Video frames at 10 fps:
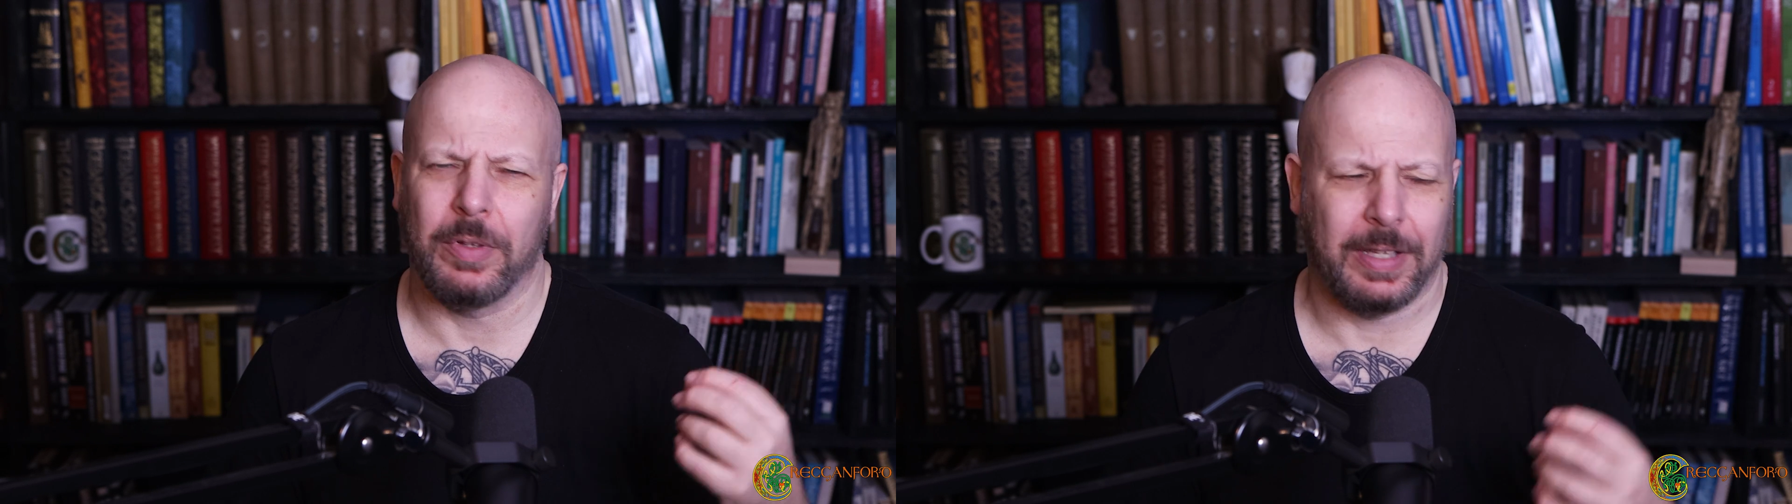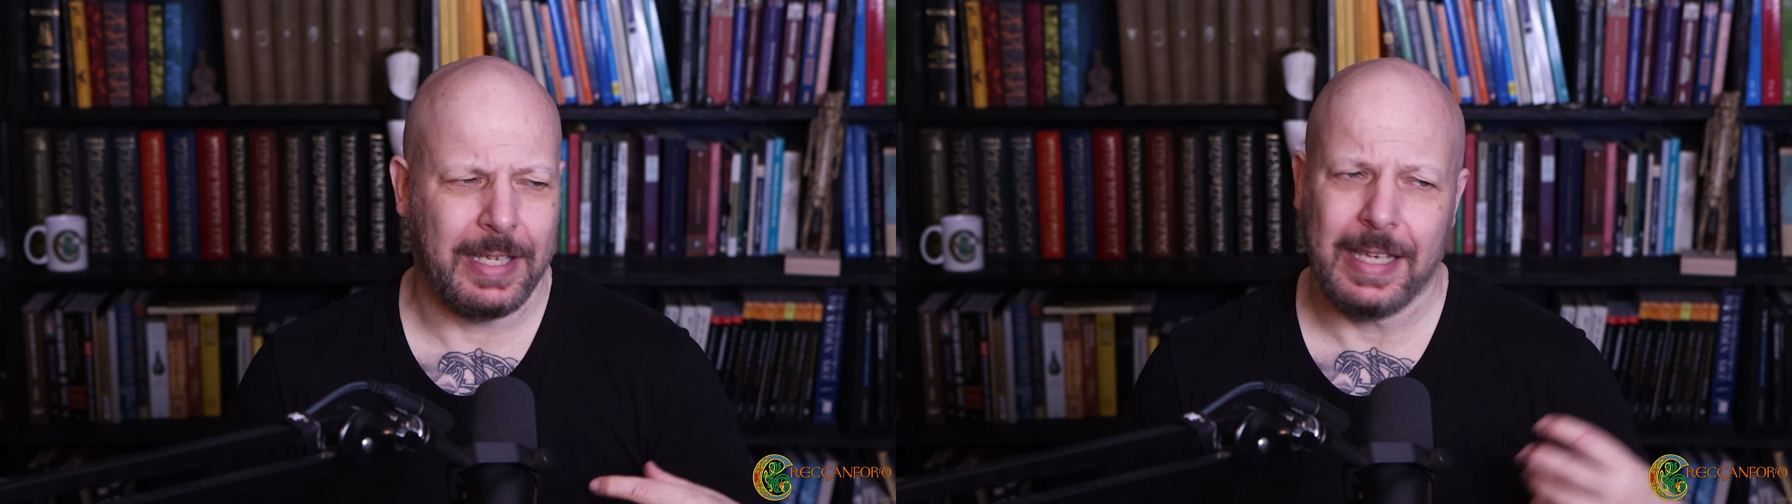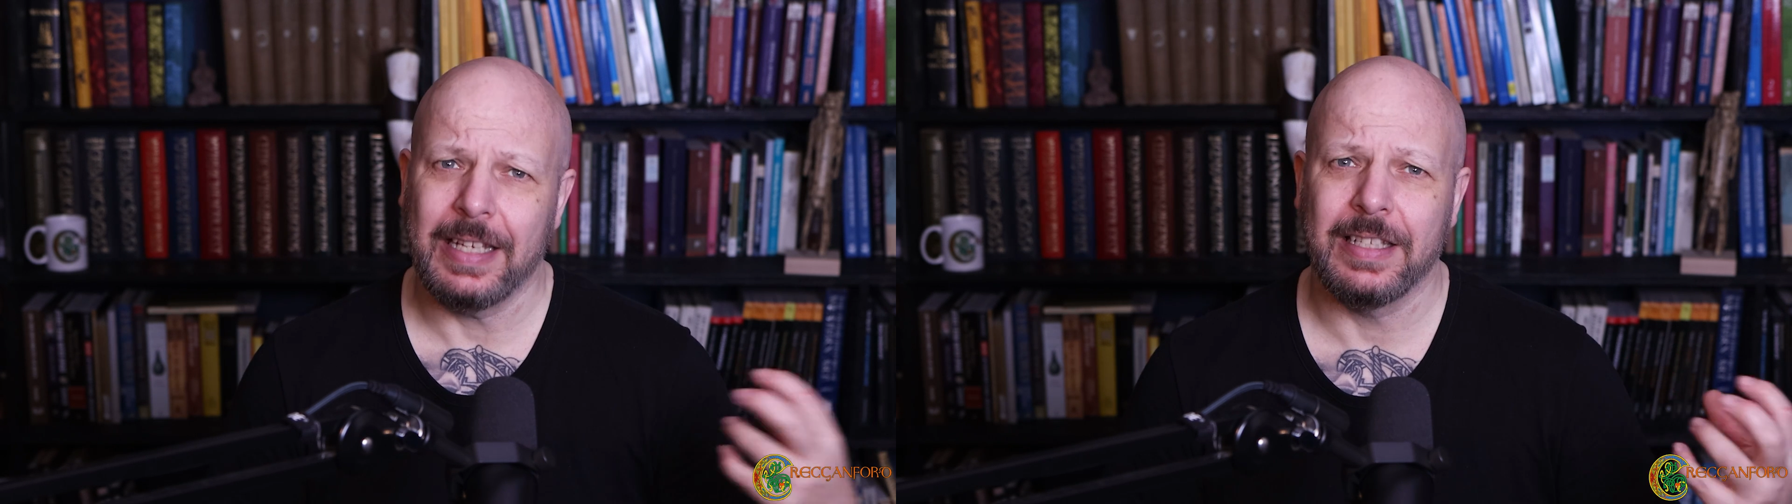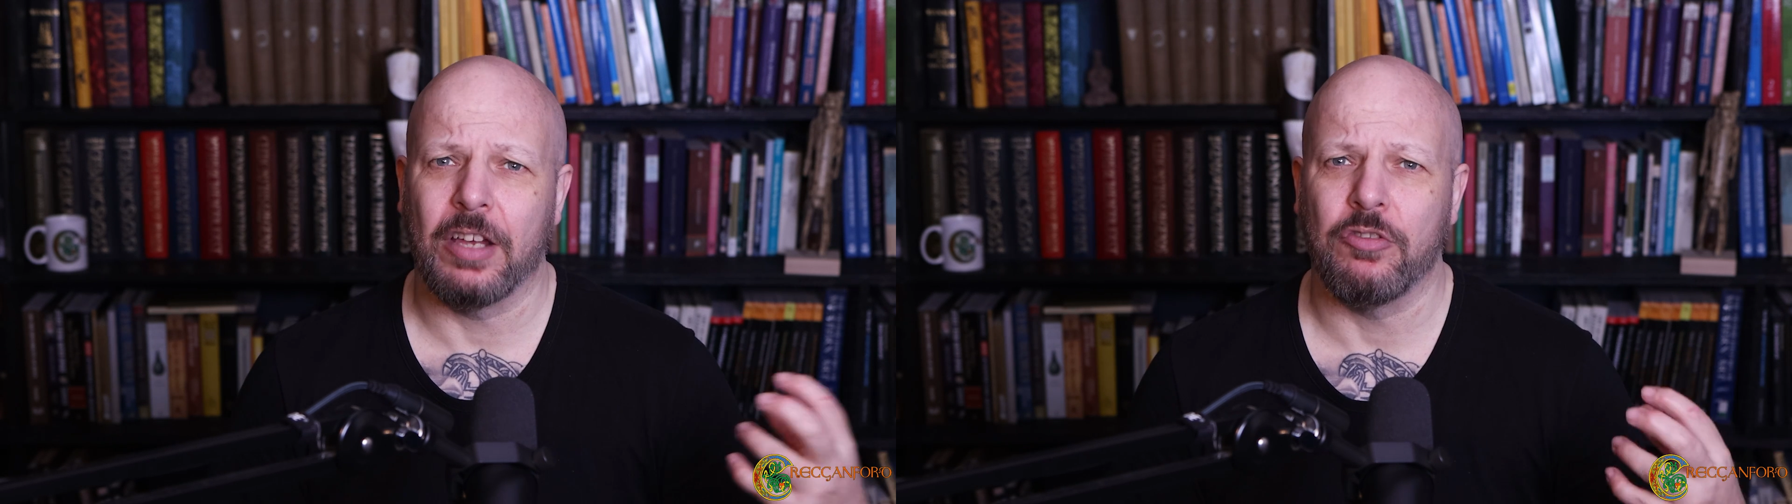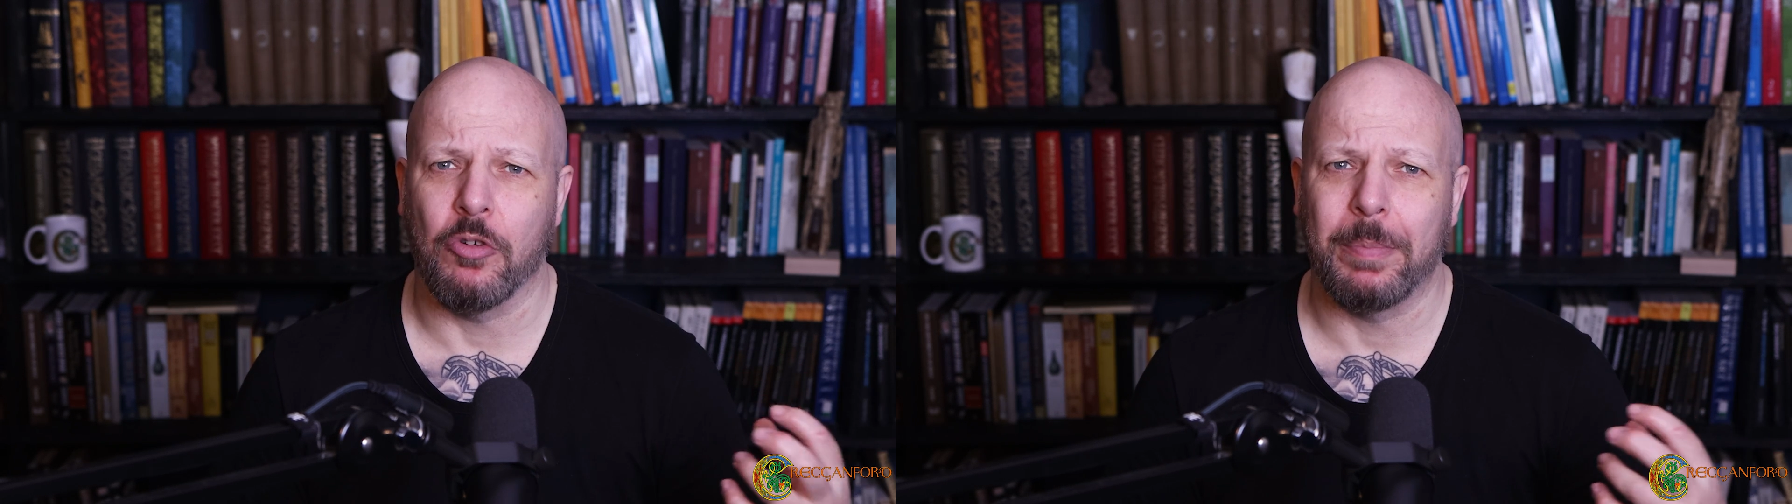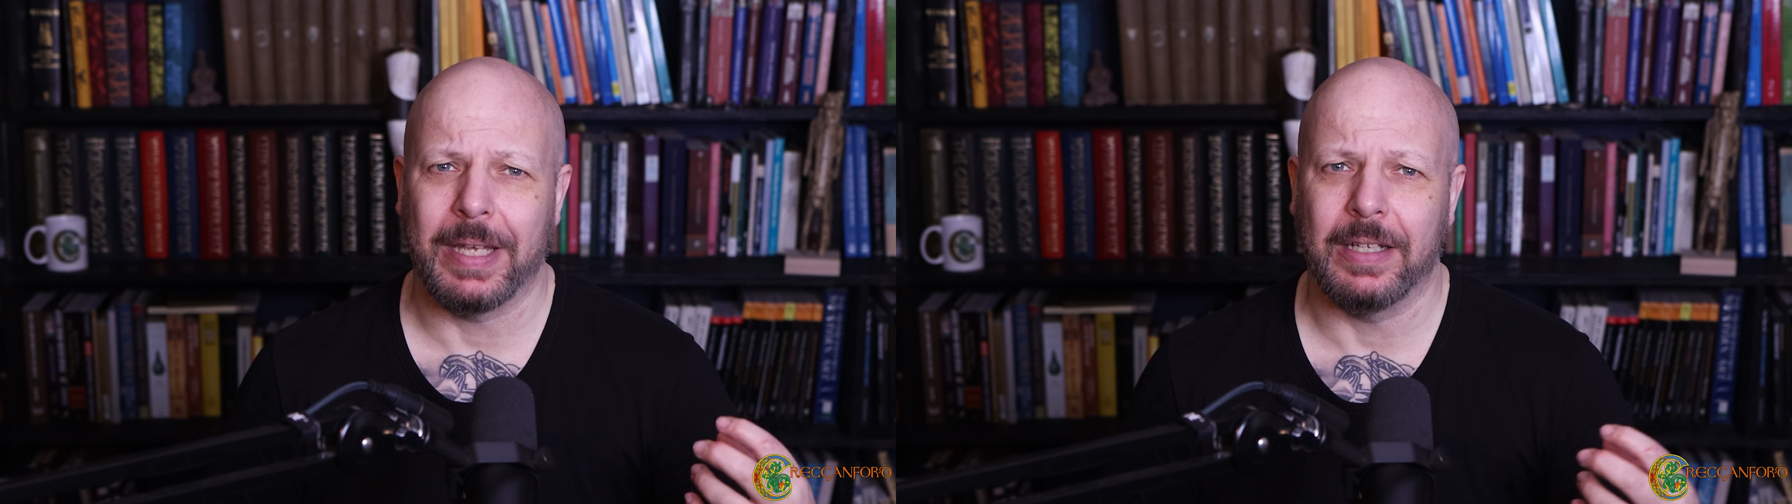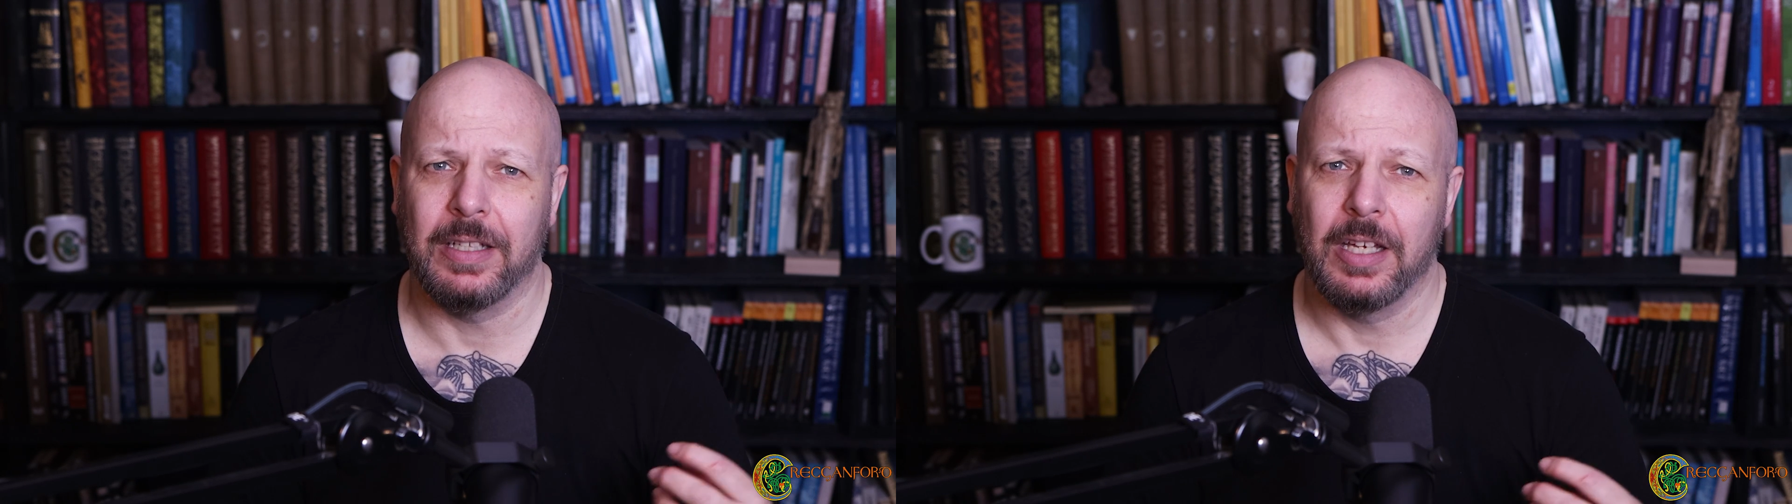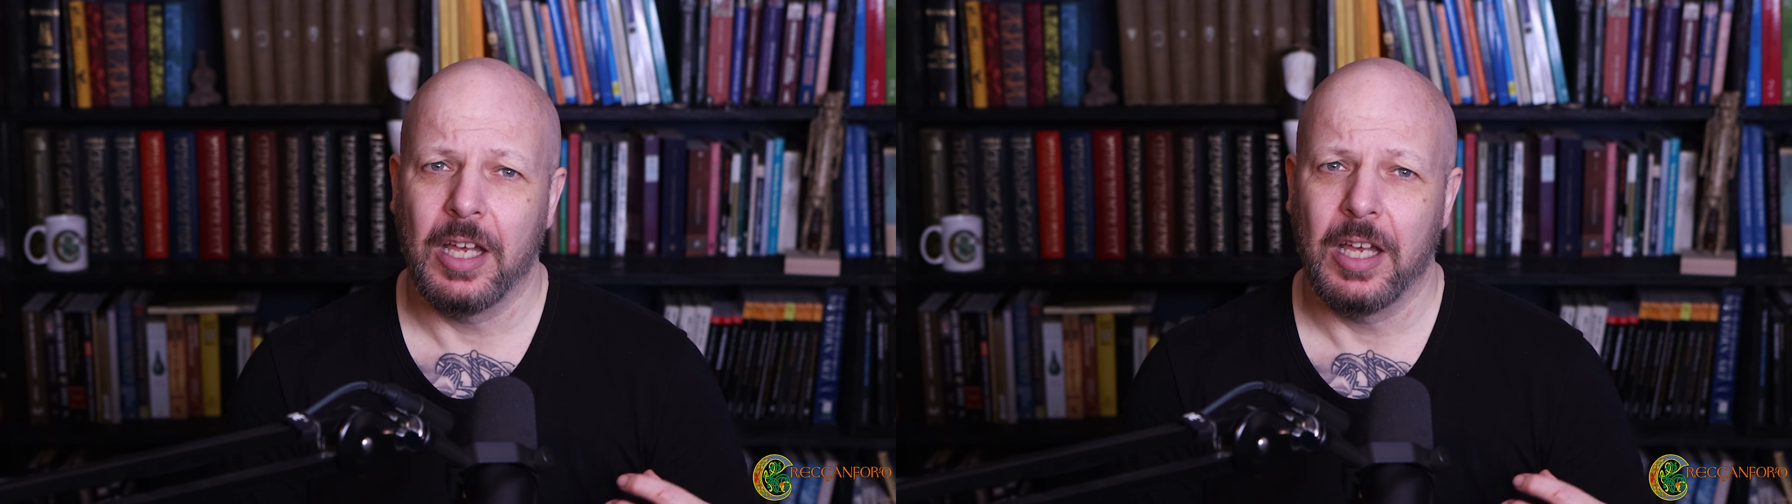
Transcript: with the Indo-European